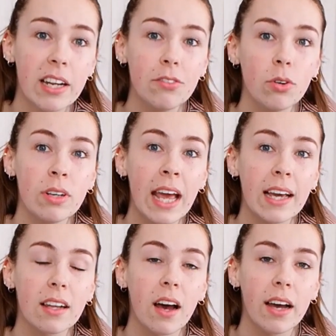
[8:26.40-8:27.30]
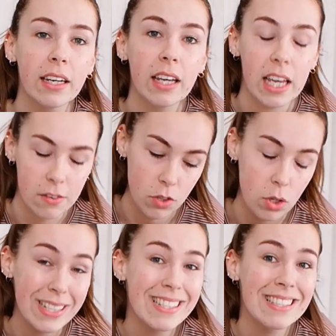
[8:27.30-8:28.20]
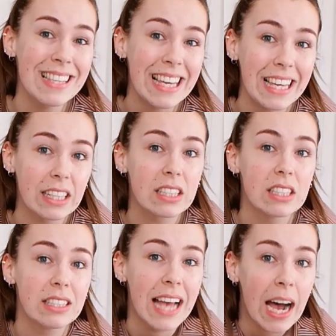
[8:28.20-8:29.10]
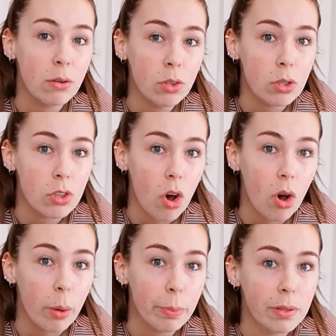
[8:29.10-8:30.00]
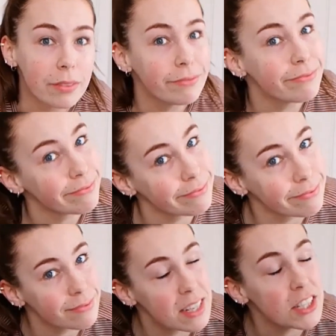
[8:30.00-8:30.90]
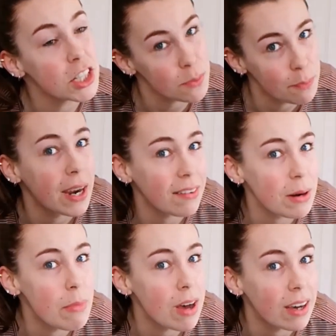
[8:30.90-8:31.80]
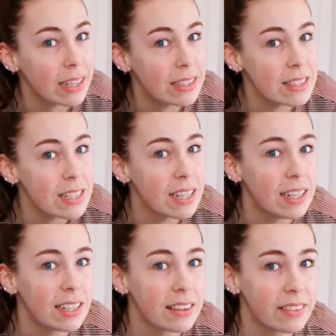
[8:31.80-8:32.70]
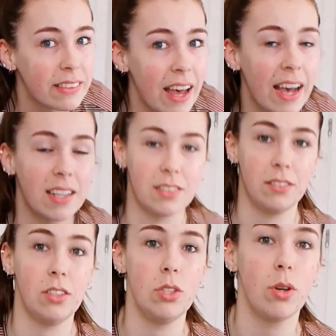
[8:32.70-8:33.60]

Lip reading: if your neckline, if you can see down your top, just bear in mind that you